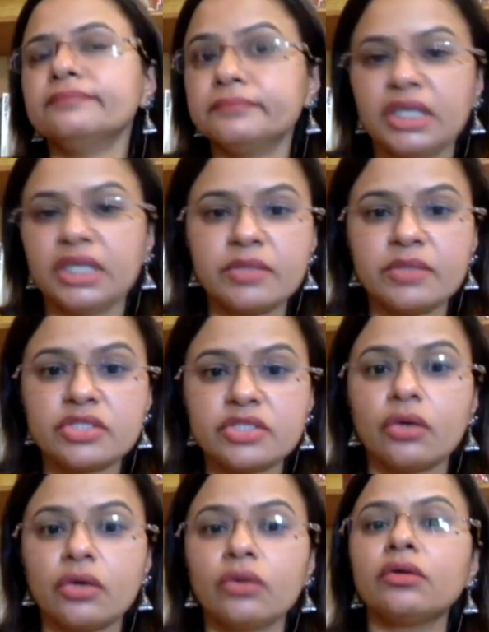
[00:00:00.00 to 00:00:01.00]

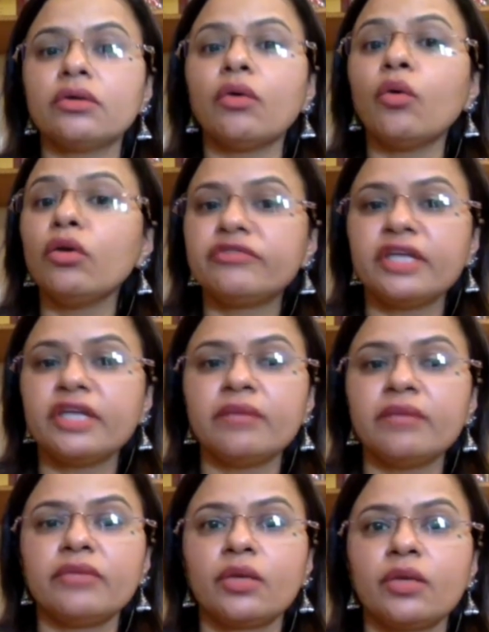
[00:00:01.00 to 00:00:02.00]
Amazon. All of them
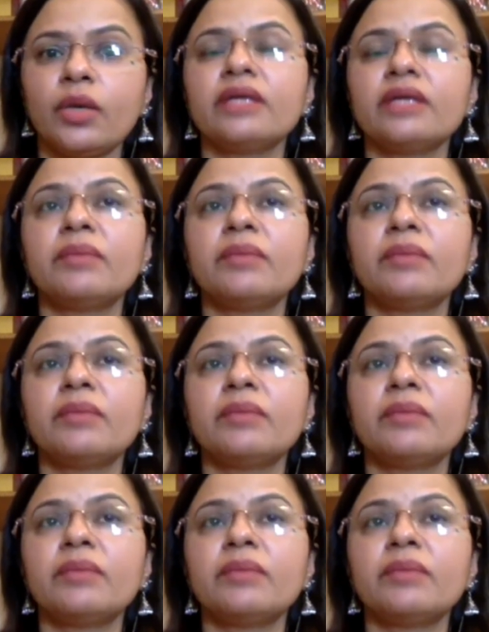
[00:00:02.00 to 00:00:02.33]
require